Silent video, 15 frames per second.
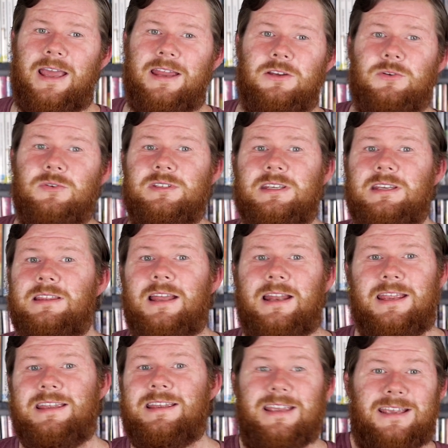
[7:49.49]
and you see that
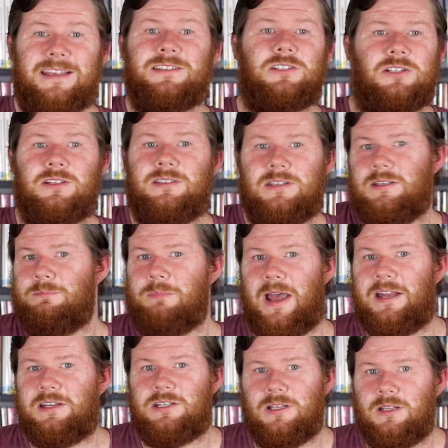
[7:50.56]
he is just this
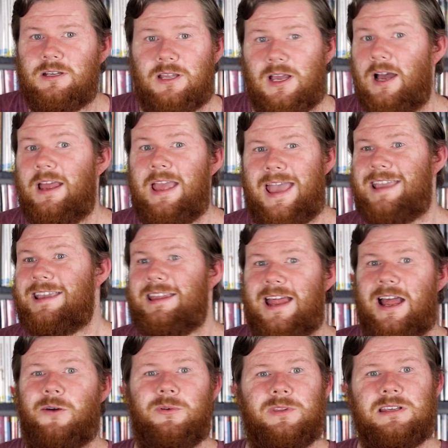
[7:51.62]
bachelor guy hanging
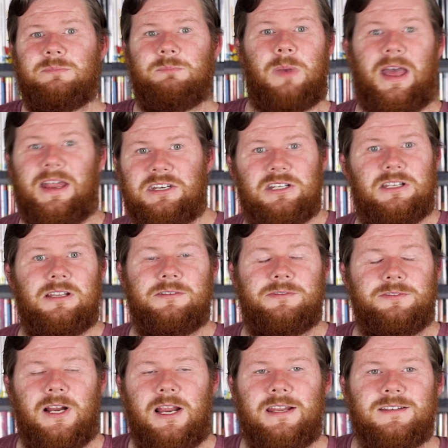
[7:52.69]
out with his bachelor
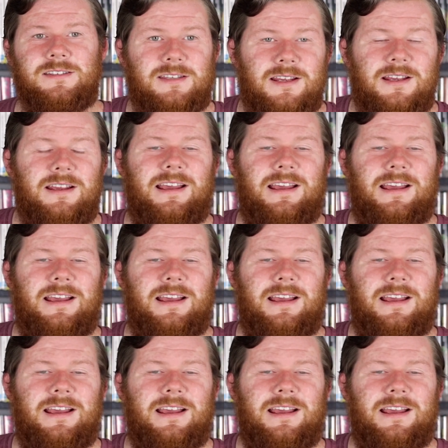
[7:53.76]
friends.